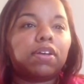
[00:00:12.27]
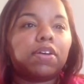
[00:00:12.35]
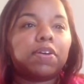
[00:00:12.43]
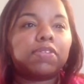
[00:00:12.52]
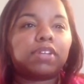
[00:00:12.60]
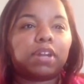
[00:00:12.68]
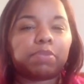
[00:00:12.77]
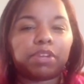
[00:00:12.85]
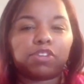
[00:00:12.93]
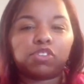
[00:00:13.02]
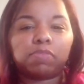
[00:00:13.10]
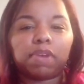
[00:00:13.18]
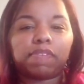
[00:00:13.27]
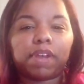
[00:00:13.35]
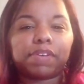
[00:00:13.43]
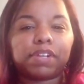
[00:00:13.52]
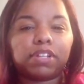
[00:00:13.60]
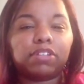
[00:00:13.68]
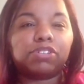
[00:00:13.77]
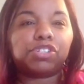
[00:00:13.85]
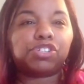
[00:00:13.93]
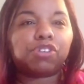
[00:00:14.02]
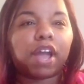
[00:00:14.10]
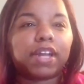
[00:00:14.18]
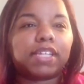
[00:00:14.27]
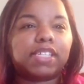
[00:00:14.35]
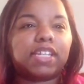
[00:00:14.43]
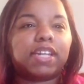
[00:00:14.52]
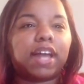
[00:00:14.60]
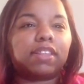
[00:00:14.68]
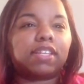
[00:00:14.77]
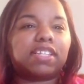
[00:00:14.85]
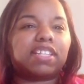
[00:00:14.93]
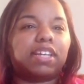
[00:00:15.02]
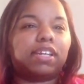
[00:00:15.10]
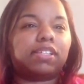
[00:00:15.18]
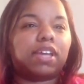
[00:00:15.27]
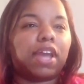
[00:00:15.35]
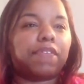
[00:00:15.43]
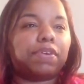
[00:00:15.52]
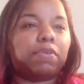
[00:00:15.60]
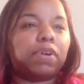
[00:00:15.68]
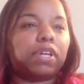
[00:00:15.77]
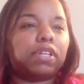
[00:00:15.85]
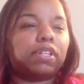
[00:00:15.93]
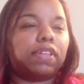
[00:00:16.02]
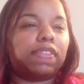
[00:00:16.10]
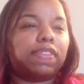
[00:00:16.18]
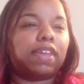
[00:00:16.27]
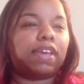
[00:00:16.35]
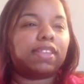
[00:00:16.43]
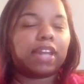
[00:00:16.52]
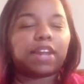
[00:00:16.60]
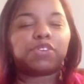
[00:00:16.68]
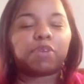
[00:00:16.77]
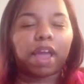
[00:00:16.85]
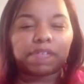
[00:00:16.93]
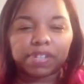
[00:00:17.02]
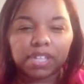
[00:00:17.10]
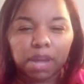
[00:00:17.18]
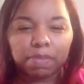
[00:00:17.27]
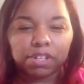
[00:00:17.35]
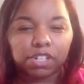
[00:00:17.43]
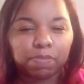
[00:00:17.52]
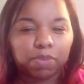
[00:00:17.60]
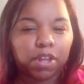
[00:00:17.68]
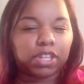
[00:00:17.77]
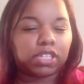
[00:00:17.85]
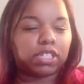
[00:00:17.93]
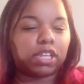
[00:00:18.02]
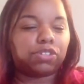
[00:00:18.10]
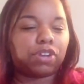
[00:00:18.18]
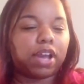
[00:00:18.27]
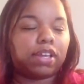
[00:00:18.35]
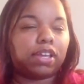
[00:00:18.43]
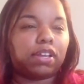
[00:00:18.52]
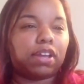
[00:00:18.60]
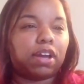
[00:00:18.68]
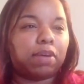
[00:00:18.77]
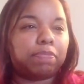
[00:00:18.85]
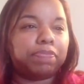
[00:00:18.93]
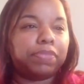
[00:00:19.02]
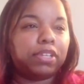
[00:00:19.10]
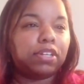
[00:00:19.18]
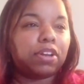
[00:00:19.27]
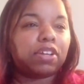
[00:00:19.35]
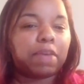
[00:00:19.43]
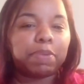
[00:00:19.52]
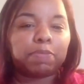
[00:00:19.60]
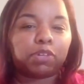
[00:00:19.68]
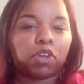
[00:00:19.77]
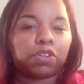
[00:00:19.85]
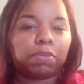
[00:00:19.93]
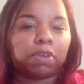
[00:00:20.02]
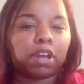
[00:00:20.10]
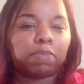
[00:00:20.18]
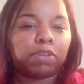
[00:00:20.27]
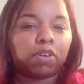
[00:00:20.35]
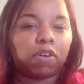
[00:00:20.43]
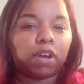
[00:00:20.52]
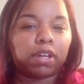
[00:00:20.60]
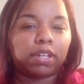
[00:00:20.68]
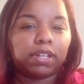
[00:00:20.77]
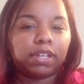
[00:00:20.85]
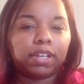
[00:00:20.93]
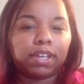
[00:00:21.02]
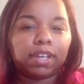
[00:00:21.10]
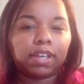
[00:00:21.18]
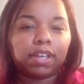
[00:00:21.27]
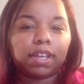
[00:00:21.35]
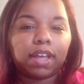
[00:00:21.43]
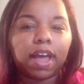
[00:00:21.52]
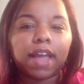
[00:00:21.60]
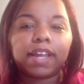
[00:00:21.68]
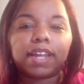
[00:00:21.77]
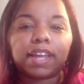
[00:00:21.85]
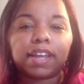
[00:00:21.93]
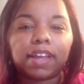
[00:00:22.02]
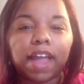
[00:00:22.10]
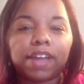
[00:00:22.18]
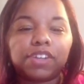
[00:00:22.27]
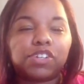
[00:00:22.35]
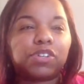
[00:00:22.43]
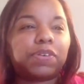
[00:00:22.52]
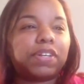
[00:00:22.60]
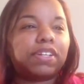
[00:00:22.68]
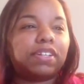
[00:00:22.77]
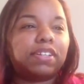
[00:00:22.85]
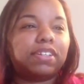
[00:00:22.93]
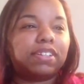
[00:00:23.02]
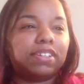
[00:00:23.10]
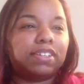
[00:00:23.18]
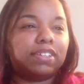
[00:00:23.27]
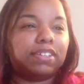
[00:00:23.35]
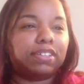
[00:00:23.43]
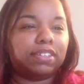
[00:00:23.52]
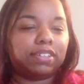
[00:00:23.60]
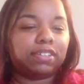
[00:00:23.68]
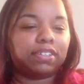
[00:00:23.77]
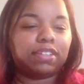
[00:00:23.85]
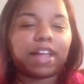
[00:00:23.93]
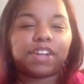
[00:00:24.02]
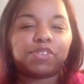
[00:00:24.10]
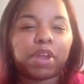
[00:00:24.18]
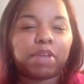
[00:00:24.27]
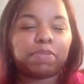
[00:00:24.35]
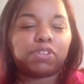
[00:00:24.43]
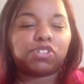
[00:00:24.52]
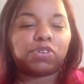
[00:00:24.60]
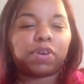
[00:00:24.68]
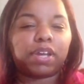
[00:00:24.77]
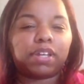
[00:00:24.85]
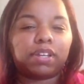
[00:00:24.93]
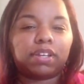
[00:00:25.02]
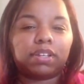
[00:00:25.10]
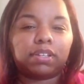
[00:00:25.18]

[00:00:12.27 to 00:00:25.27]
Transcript: Hold on, I'm going to do my very kludgy trying to send out this link to everyone thing that I do every time I jump on this thing, trying to get, let people know that I'm going to be on. Hi, Alea, how you doing? Glad you're able to join.